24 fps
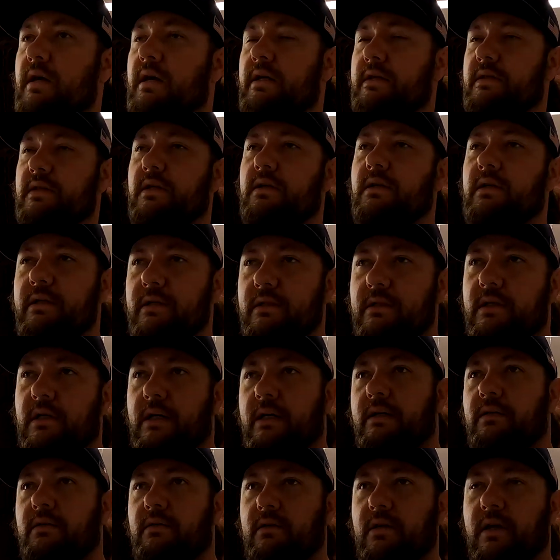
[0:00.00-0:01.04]
It's a clean
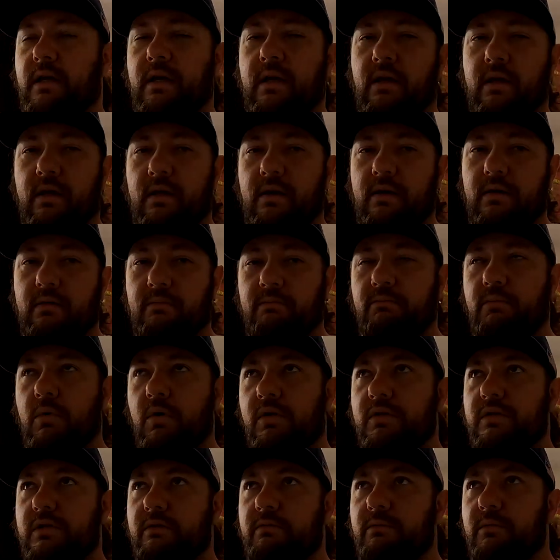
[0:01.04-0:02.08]
title.
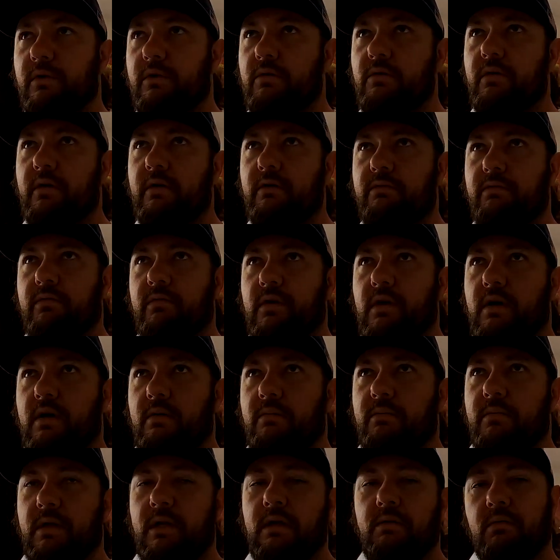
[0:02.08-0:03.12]
Most of them are going
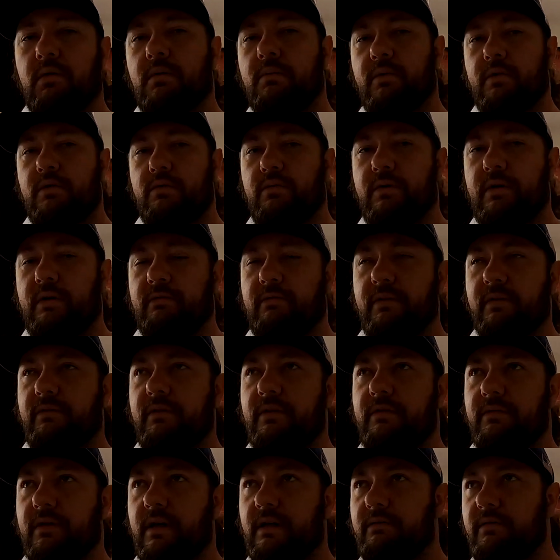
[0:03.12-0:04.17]
from anywhere between
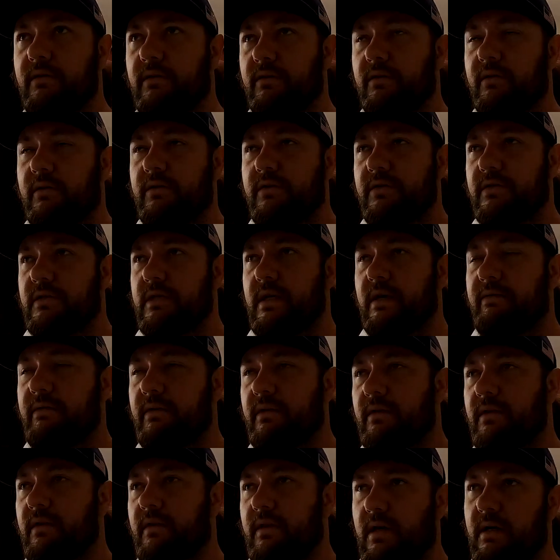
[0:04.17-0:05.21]
$5,500 to
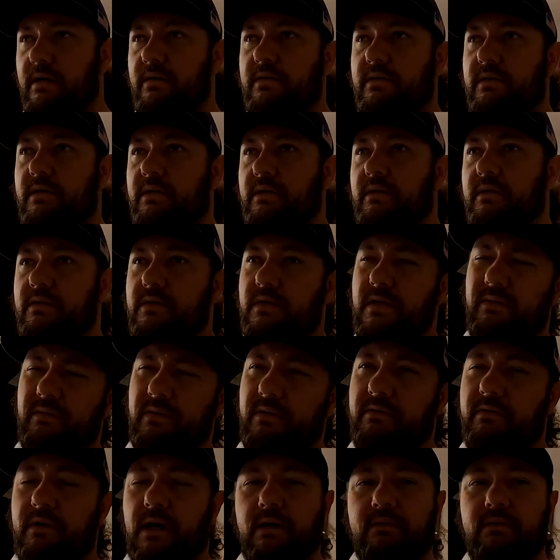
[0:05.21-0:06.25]

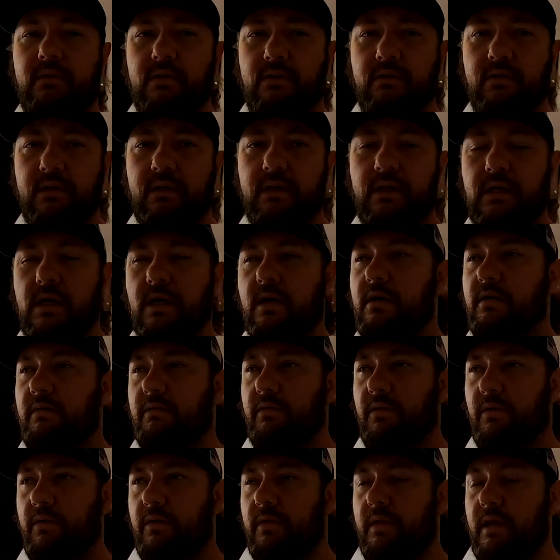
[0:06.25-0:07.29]
$7,500
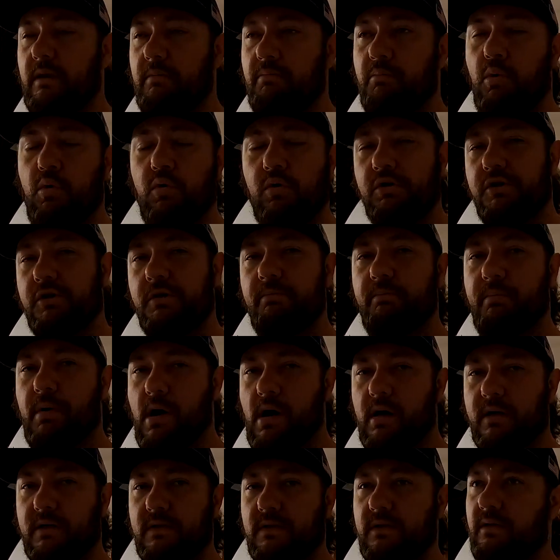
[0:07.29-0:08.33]
for the Porsche
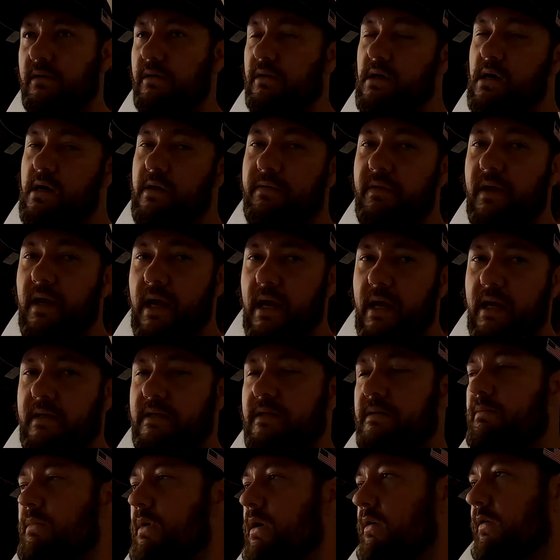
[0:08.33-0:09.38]
Boxster, not the
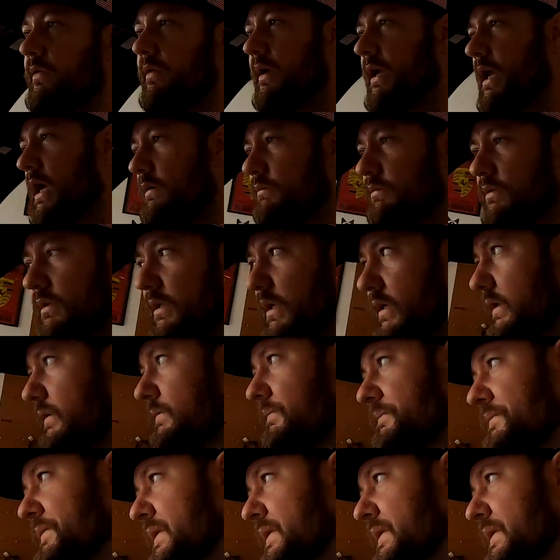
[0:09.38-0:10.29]
S model, the Cabriolet.